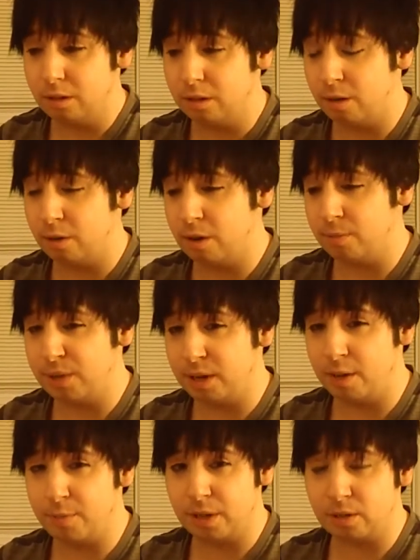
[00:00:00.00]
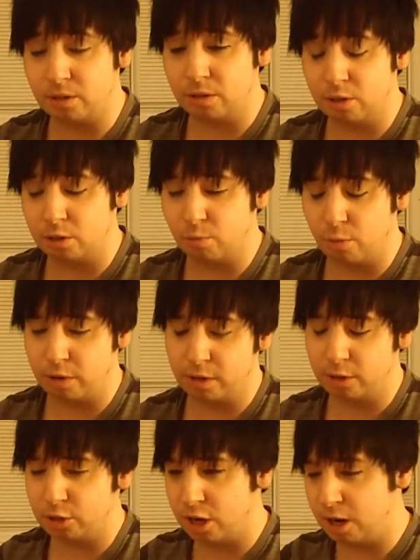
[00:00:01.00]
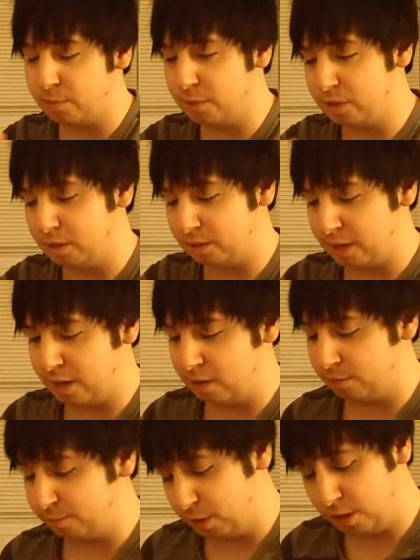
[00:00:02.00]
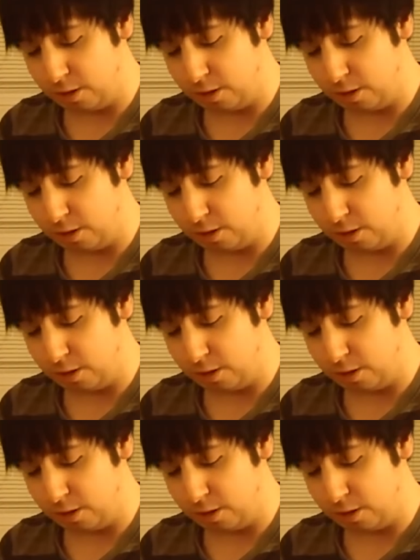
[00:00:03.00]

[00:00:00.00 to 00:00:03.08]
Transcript: You know, I mean, I basically just wanted a job to sit down. But